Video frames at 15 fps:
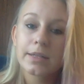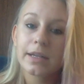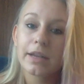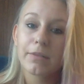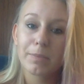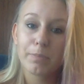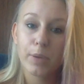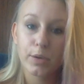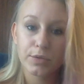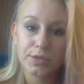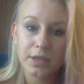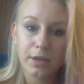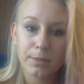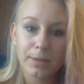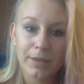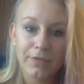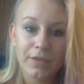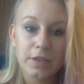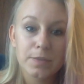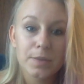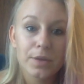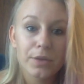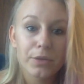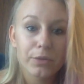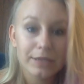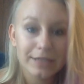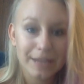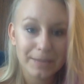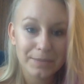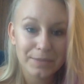and I've been posting on my Facebook 3
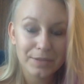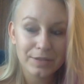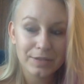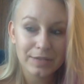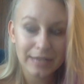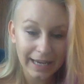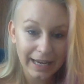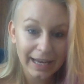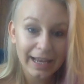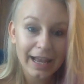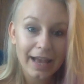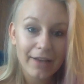times a day,